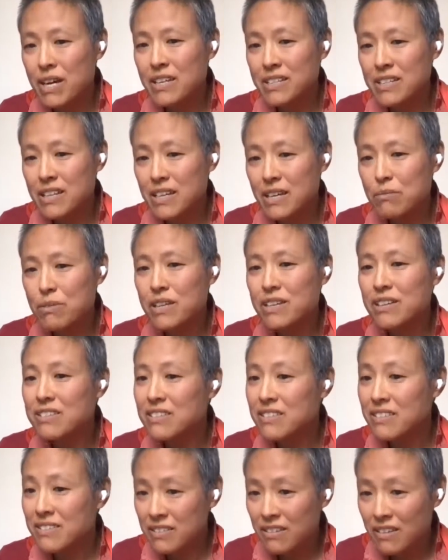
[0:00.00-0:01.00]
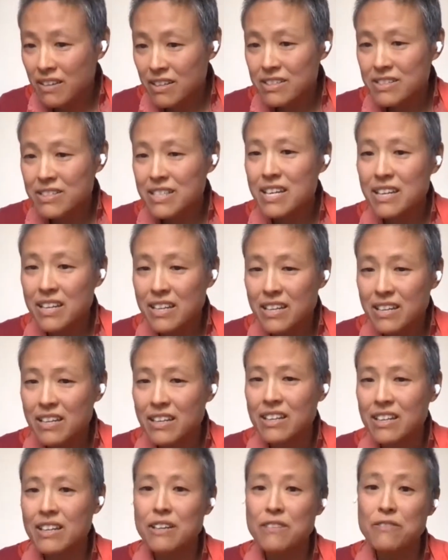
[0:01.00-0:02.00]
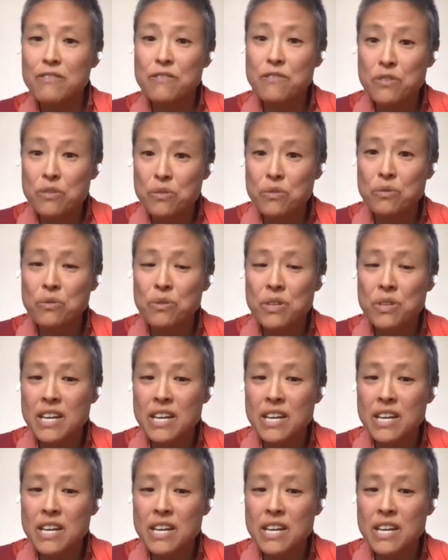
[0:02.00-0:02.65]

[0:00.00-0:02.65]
day because he's not taking in any food.